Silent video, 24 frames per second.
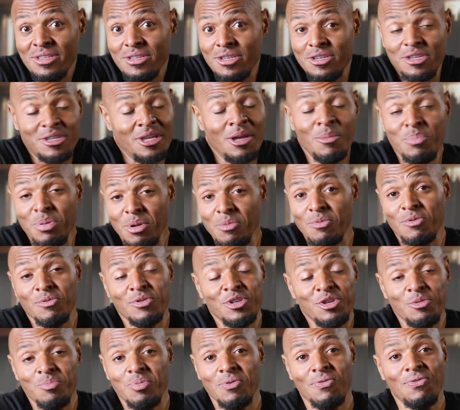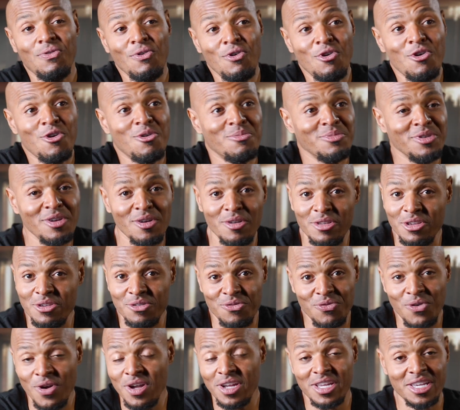To some people, when you perform, you're only
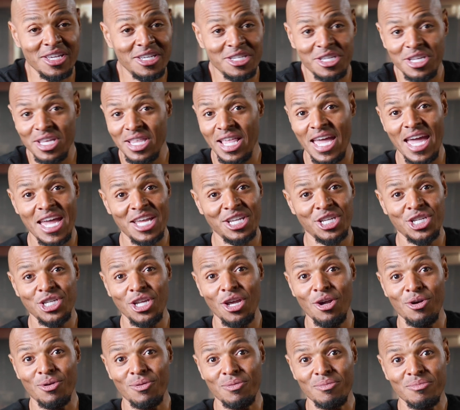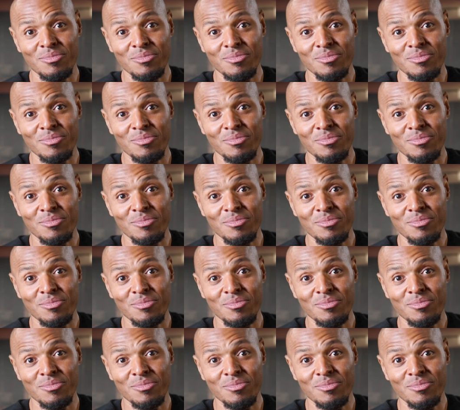as funky as your last show.